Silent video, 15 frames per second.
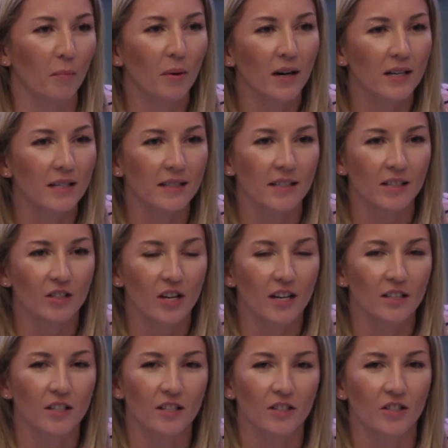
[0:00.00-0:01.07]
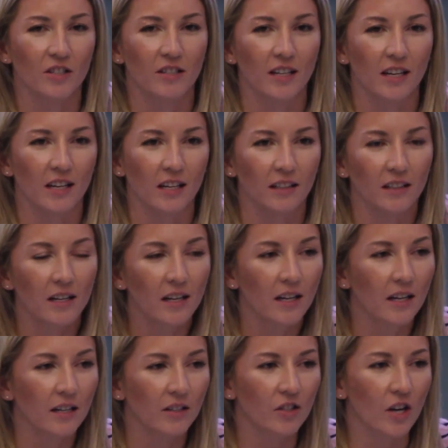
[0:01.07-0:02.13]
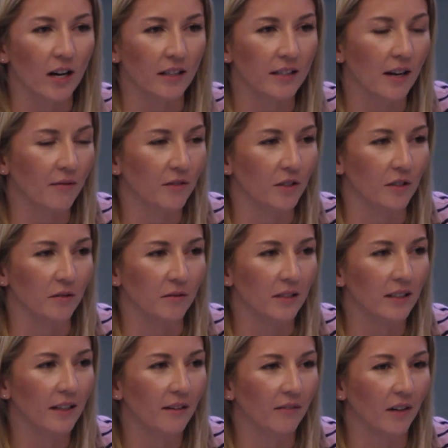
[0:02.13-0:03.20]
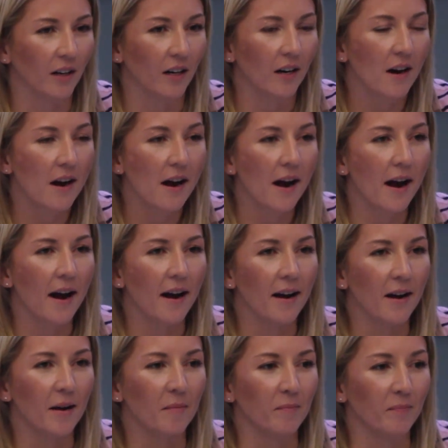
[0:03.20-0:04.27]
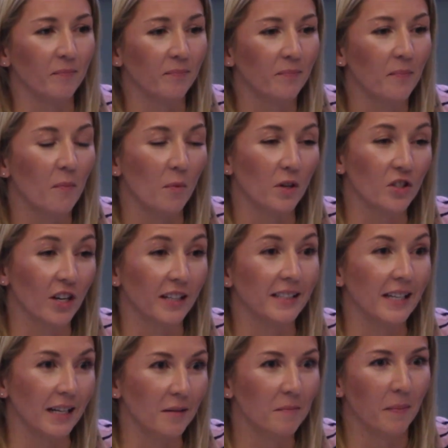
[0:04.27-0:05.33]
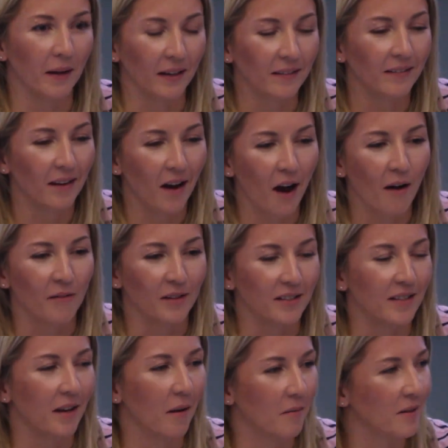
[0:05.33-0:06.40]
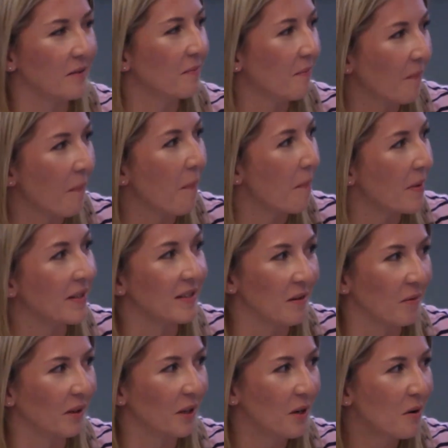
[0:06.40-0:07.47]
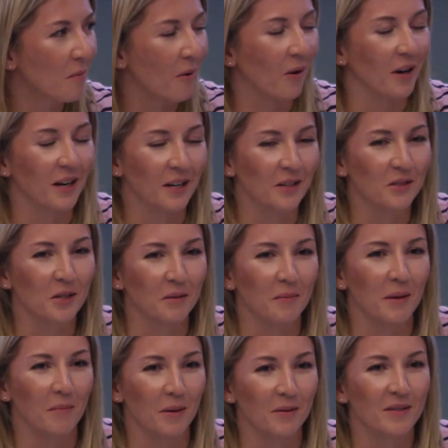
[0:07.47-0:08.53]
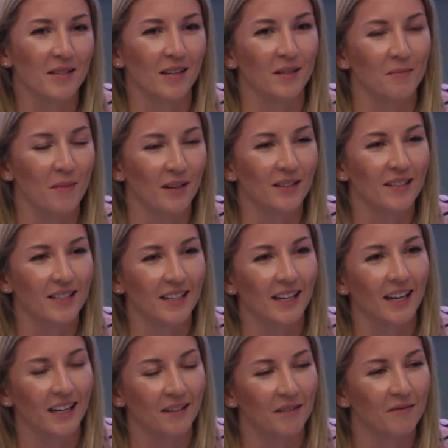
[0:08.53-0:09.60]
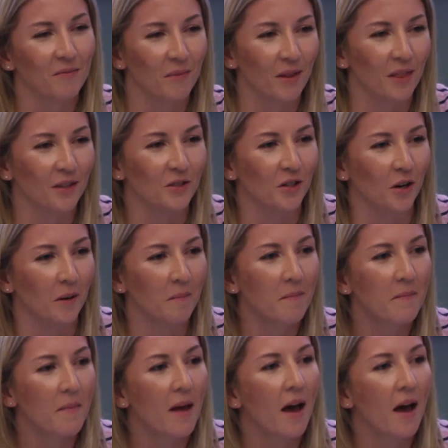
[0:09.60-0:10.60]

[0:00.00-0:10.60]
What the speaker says: pregnancy changes, just get it checked after you deliver, which I did, but obviously I was busy with the newborn, and it took me about 6 months to get in with the derm.